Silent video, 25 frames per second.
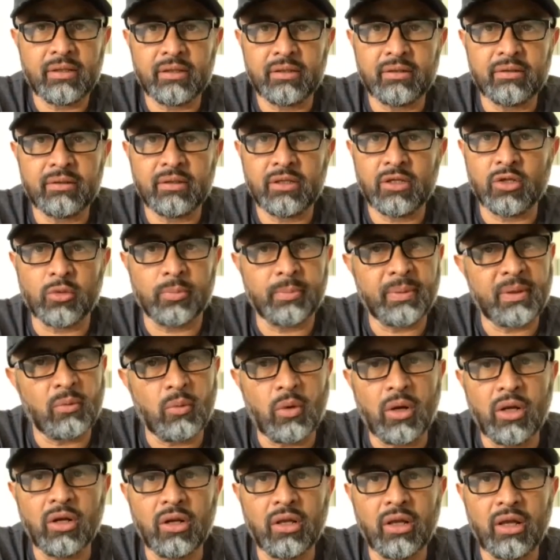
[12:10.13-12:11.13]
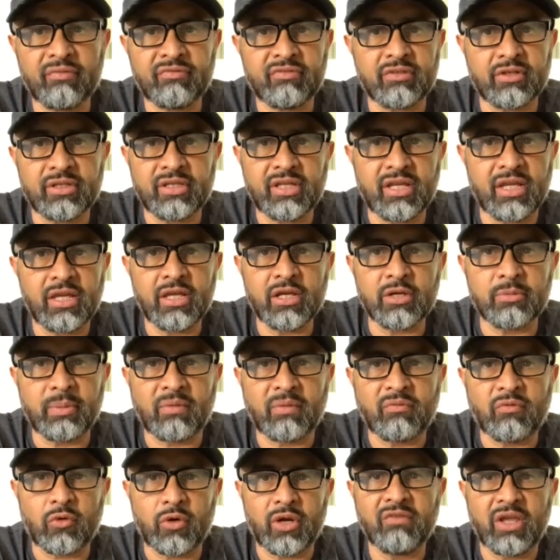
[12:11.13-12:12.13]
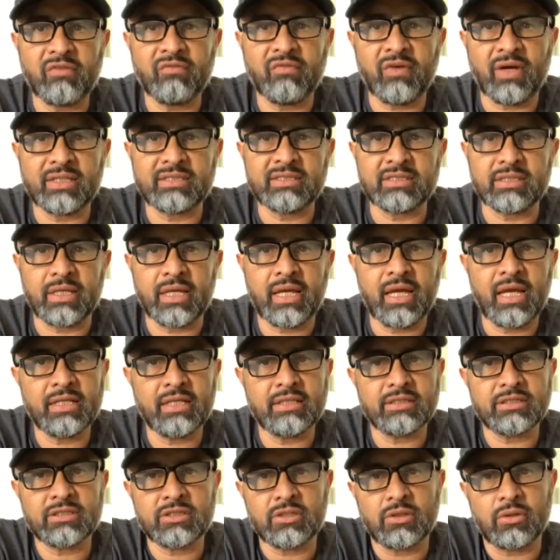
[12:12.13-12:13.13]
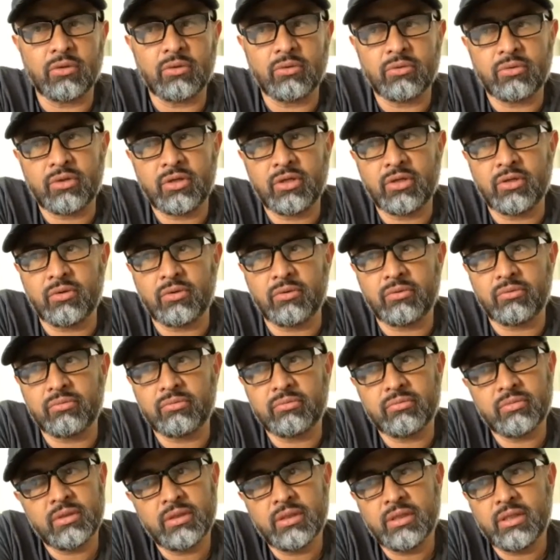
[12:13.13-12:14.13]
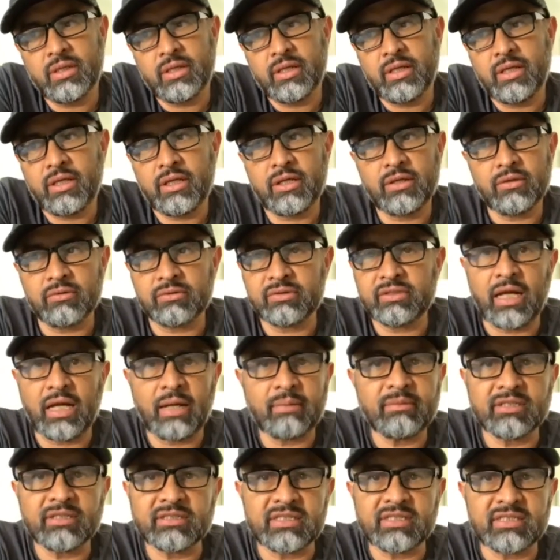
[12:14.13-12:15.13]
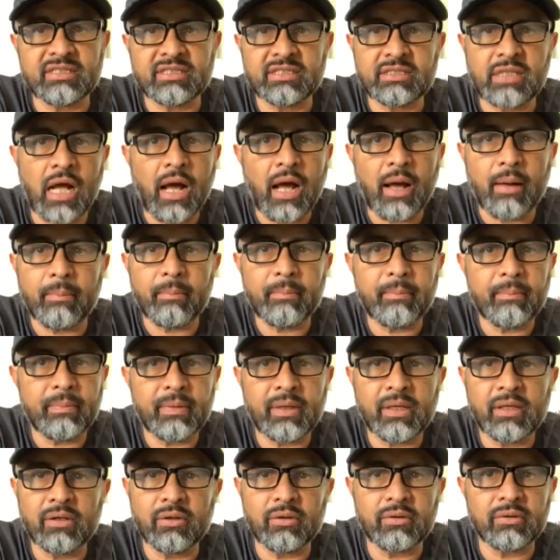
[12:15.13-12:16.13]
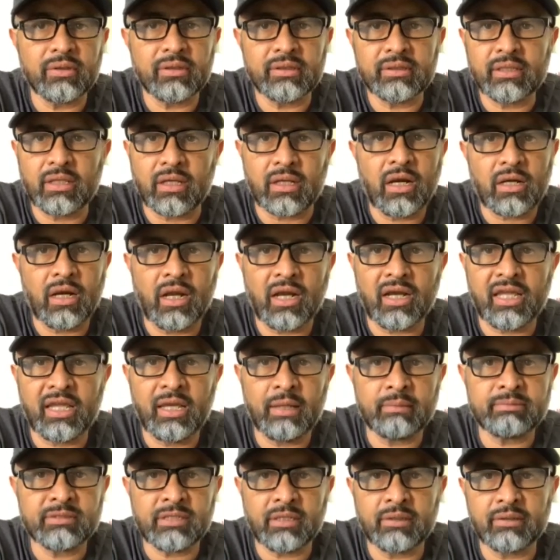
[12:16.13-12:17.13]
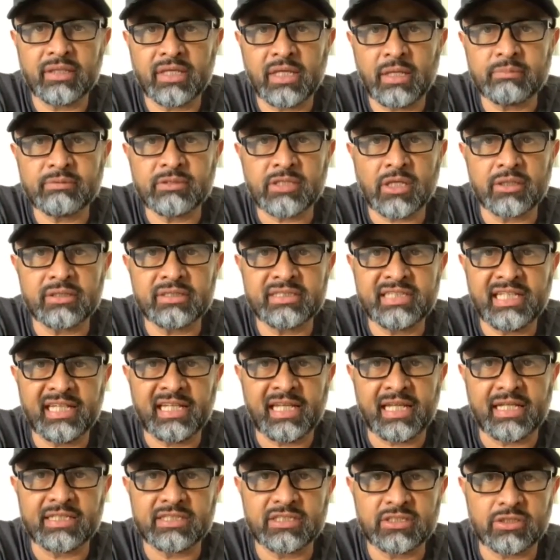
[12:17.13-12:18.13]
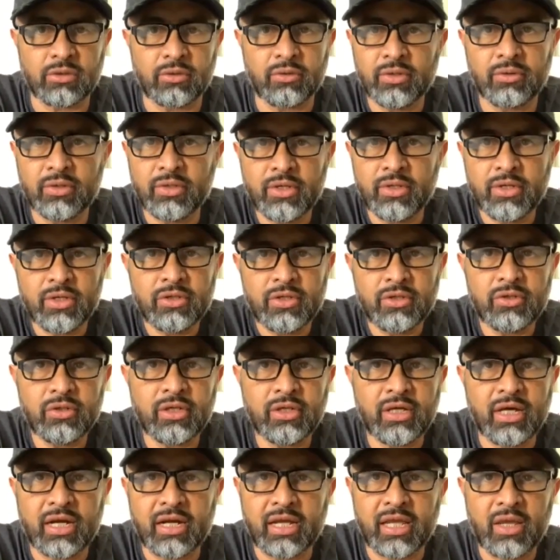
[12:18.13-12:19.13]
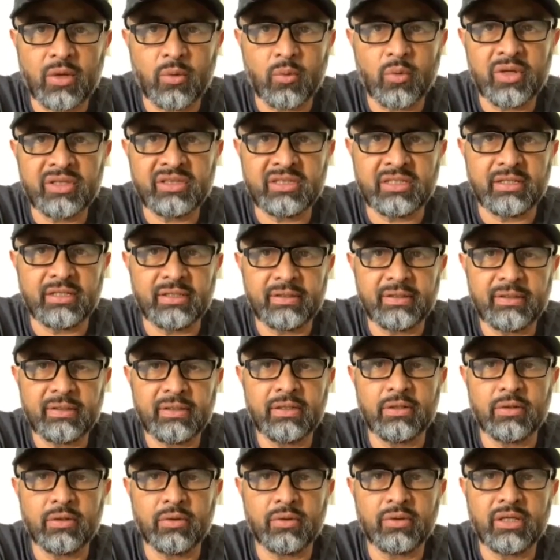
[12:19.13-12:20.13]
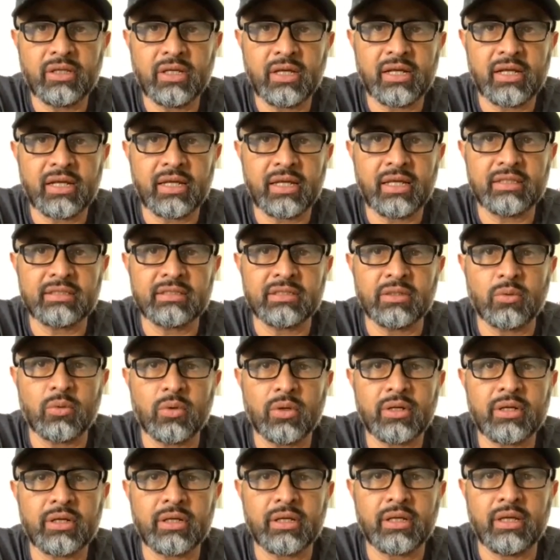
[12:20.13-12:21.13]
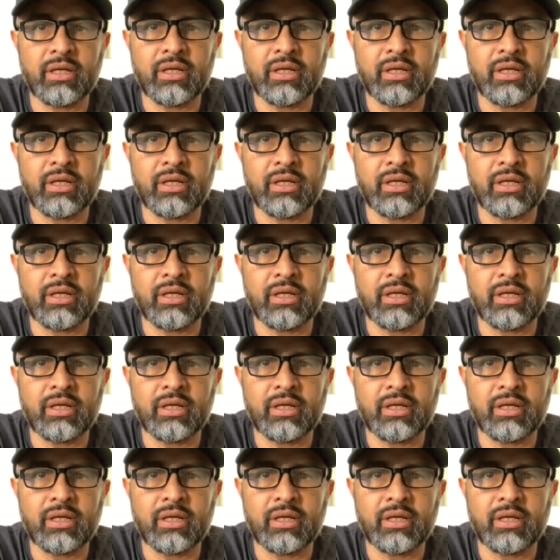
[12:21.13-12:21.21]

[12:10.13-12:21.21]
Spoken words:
It'll be well after the year before he fights again. So you know, time doesn't stop. You know, the clock keeps on ticking. So you got to get with it. You know, you got to get to work.